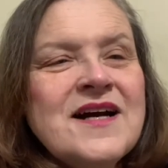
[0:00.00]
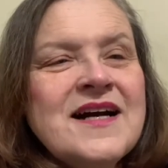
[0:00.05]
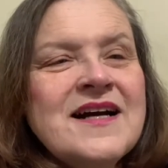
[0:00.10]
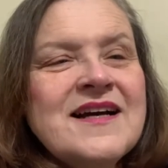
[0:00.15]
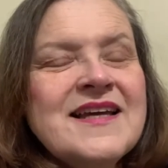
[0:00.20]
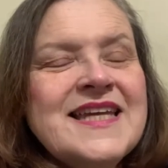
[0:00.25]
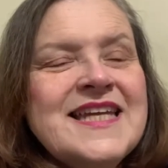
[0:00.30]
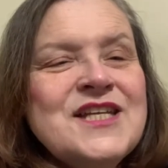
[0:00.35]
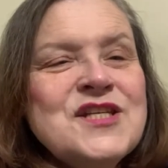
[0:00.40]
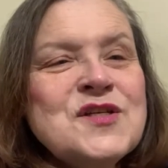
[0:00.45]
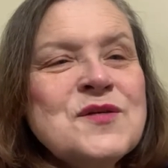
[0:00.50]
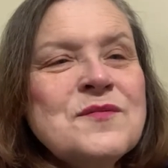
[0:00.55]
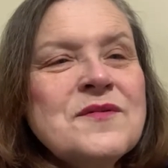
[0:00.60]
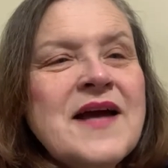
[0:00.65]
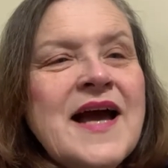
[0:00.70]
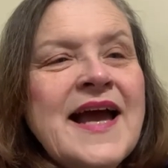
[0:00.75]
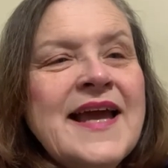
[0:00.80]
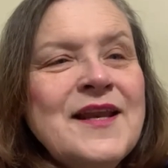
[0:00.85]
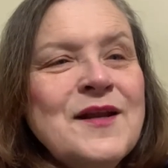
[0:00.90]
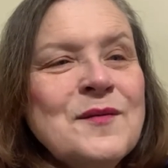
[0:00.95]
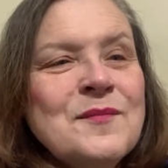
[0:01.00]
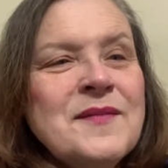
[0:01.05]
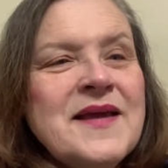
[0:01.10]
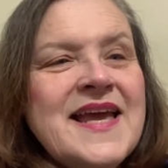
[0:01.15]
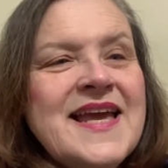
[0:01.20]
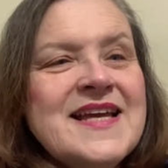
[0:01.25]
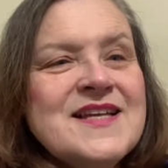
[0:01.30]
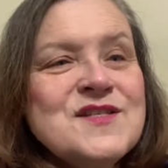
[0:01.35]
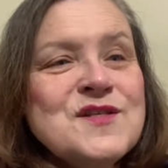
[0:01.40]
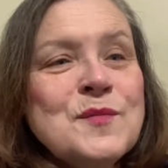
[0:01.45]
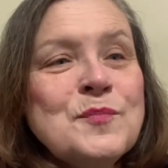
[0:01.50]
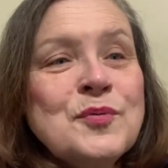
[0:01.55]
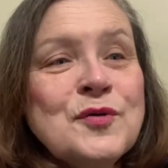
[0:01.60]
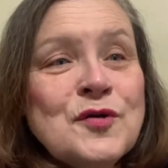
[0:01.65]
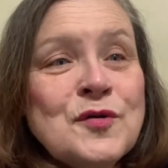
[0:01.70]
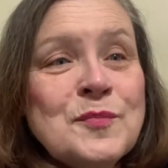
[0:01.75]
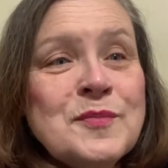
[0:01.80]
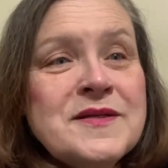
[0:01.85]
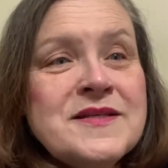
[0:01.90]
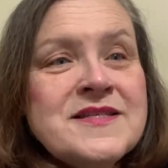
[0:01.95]
Each item has a
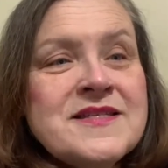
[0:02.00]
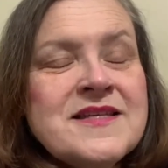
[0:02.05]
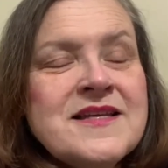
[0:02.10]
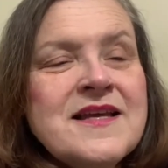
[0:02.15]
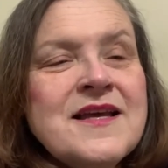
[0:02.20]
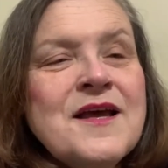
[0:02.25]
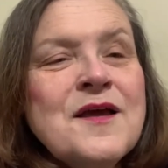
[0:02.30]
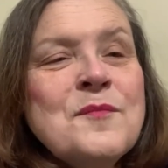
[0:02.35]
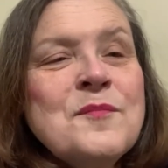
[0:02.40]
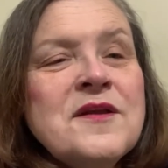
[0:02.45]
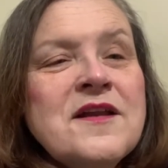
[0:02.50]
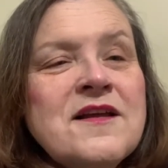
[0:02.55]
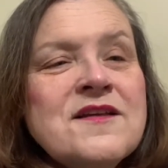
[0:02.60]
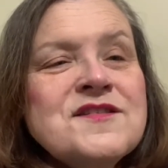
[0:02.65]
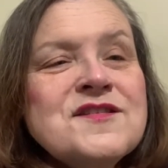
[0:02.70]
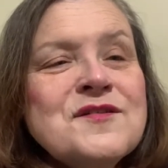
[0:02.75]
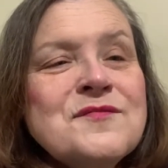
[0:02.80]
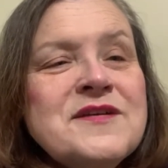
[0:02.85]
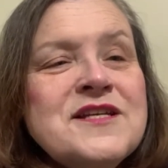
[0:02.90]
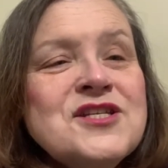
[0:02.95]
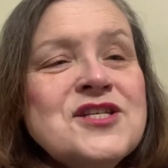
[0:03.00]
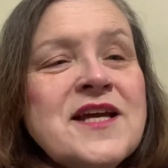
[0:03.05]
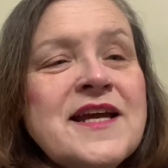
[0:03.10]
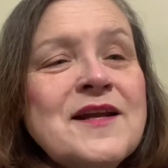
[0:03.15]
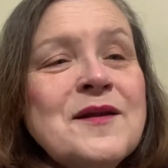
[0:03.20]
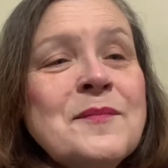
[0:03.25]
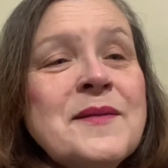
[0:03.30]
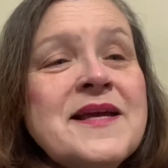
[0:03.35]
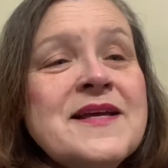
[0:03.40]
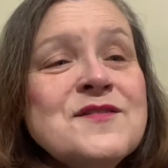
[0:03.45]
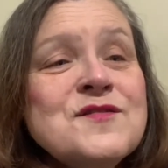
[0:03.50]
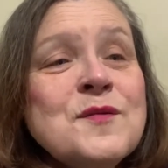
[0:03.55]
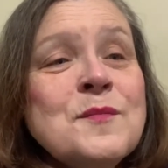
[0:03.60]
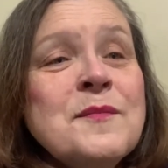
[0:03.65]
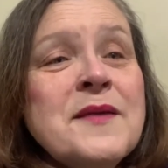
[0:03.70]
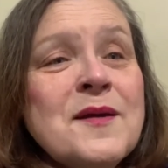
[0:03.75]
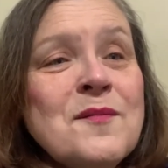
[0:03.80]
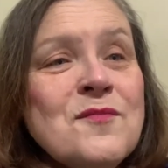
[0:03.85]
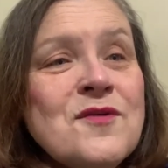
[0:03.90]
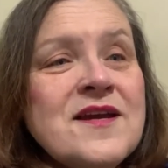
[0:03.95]
purpose, but also each item has a
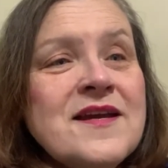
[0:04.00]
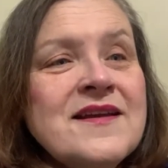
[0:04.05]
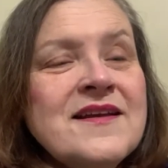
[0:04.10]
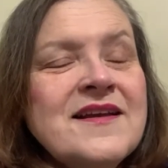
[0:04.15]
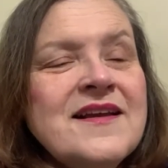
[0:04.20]
memory.